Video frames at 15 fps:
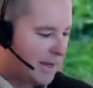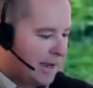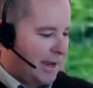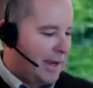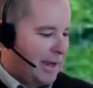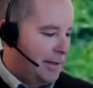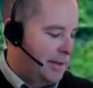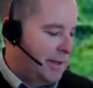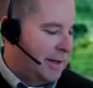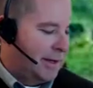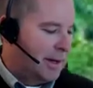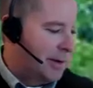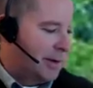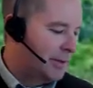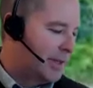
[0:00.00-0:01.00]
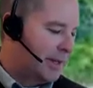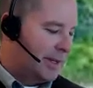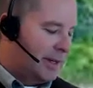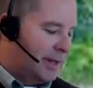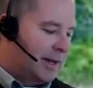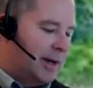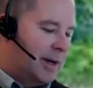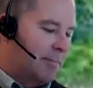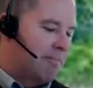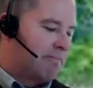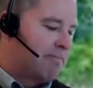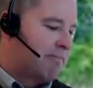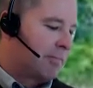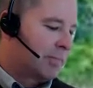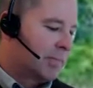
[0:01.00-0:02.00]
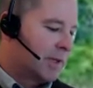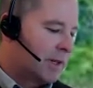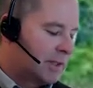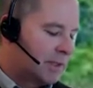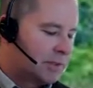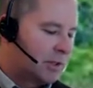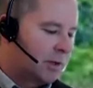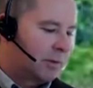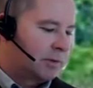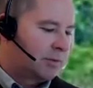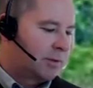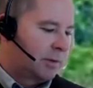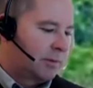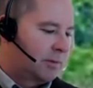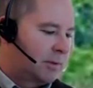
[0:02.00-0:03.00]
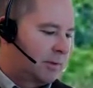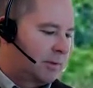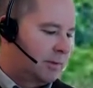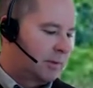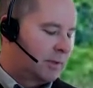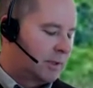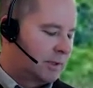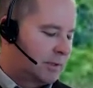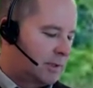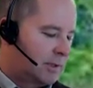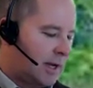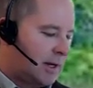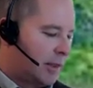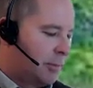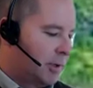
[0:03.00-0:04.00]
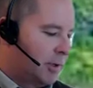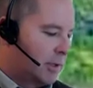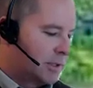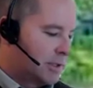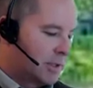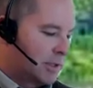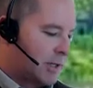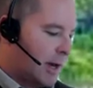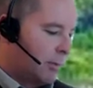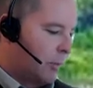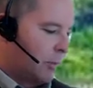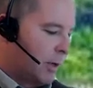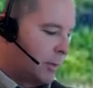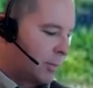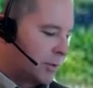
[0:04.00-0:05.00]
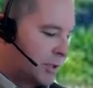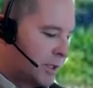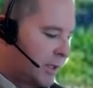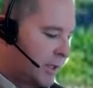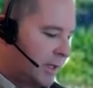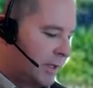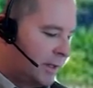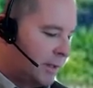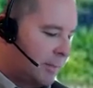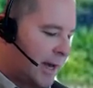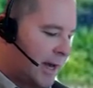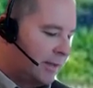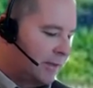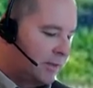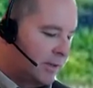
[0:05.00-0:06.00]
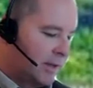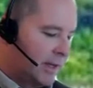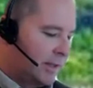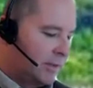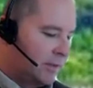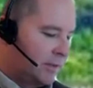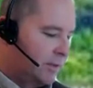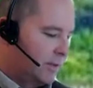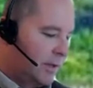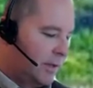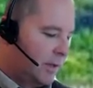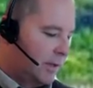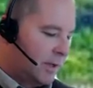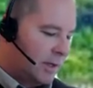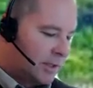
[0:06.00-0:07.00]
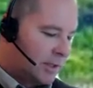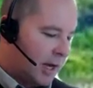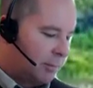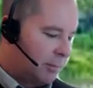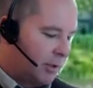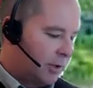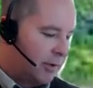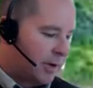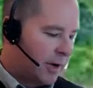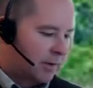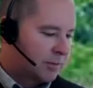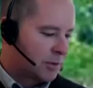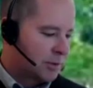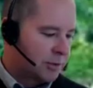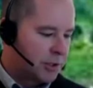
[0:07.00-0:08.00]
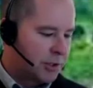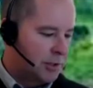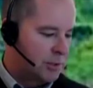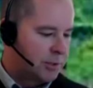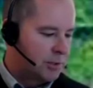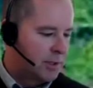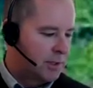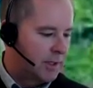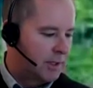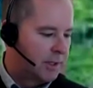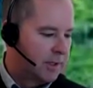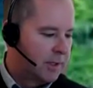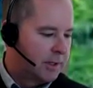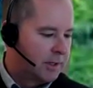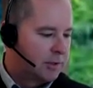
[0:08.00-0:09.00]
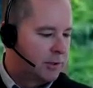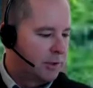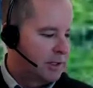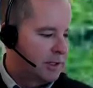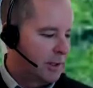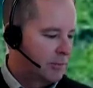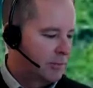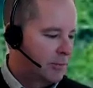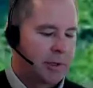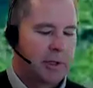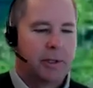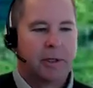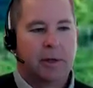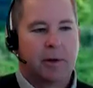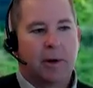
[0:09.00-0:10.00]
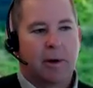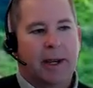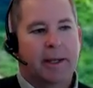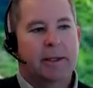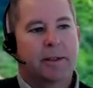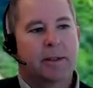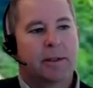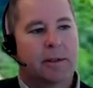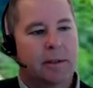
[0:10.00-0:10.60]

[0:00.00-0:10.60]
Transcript: Hey, you know, so the title of the book is The Top 1%, the mindsets top loan officers used that took them from good to great.